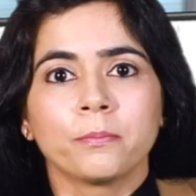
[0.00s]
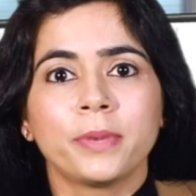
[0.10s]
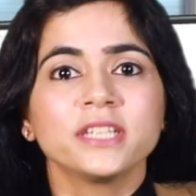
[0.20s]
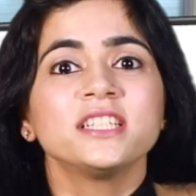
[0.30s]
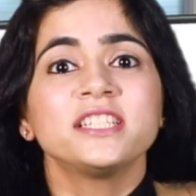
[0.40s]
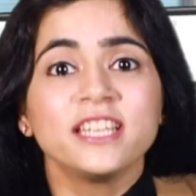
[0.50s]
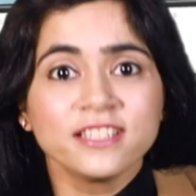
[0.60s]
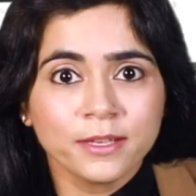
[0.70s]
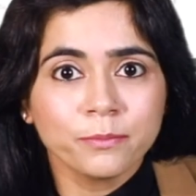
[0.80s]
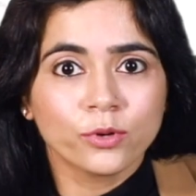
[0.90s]
But it
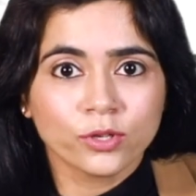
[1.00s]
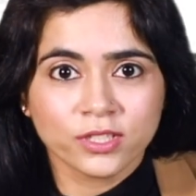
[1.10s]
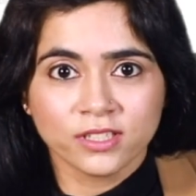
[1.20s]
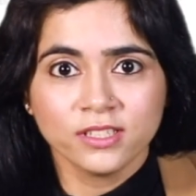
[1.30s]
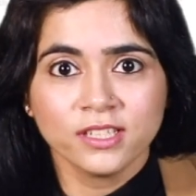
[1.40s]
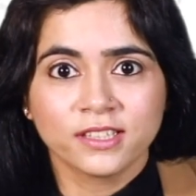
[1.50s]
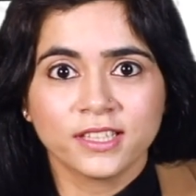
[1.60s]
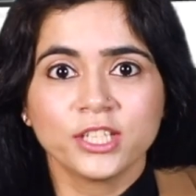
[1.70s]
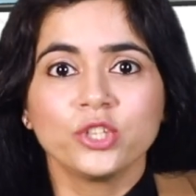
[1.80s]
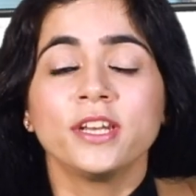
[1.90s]
is important
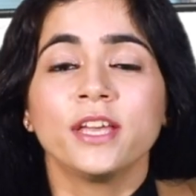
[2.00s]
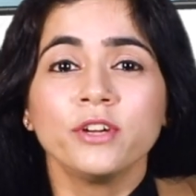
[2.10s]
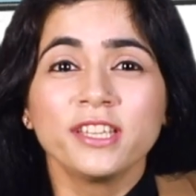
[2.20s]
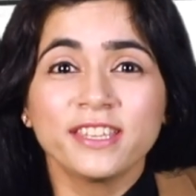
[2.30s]
that you're never